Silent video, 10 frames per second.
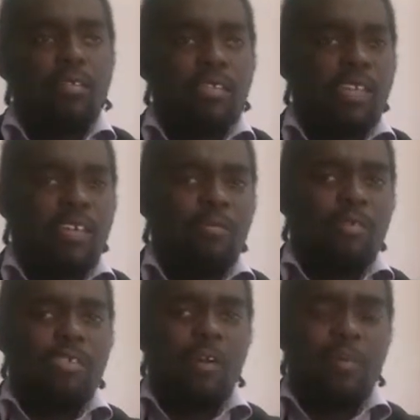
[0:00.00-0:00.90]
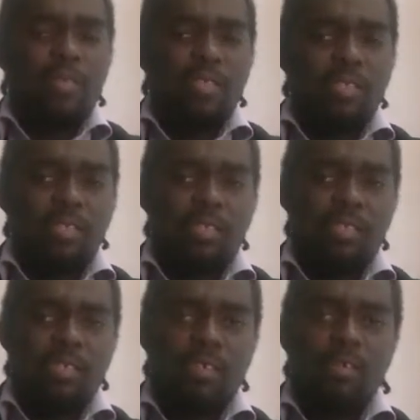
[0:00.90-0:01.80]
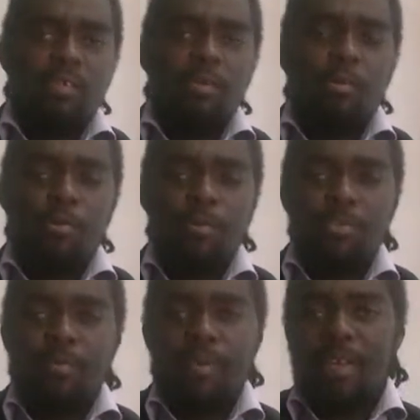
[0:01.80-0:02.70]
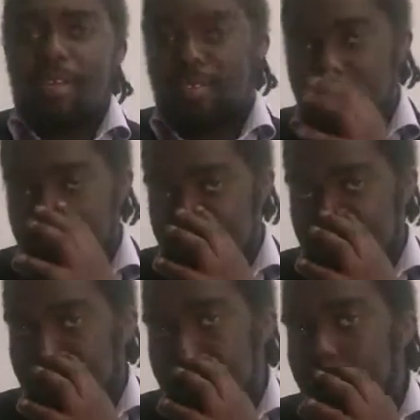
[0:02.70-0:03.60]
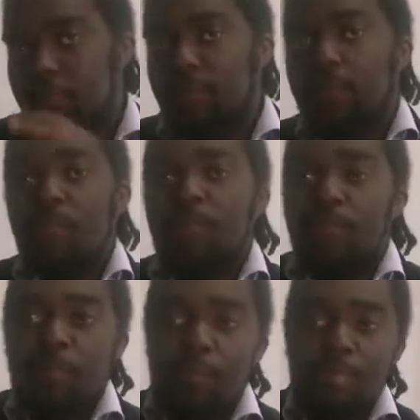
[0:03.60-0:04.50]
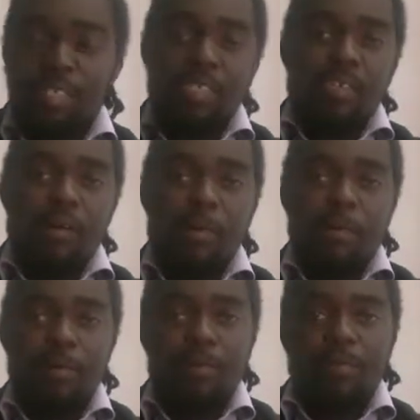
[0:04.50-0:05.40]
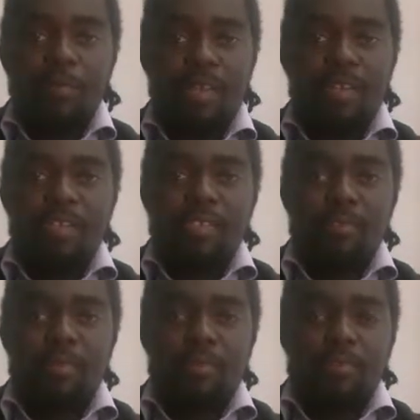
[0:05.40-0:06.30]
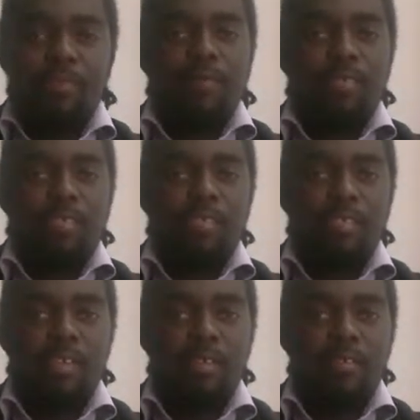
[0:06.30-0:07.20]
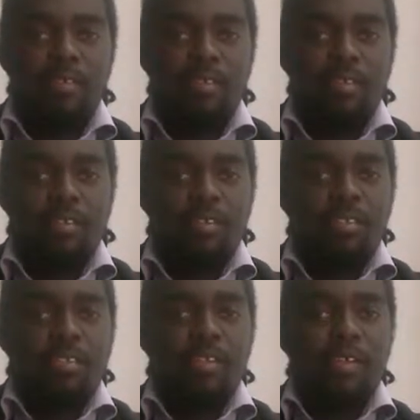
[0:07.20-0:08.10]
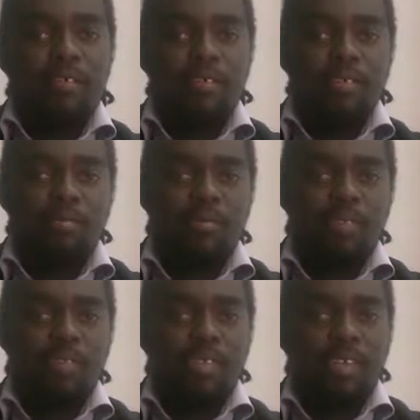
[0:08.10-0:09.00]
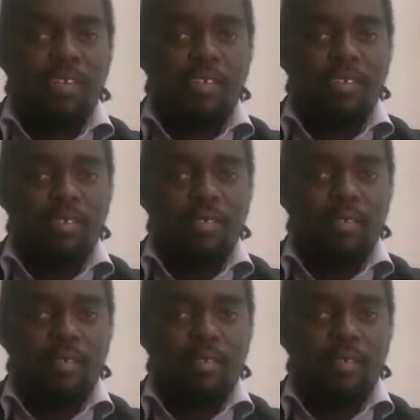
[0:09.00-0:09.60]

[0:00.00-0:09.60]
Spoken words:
Today we shall be discussing quantum mechanics. For more detail on quantum mechanics, particle physics and other interesting areas within science,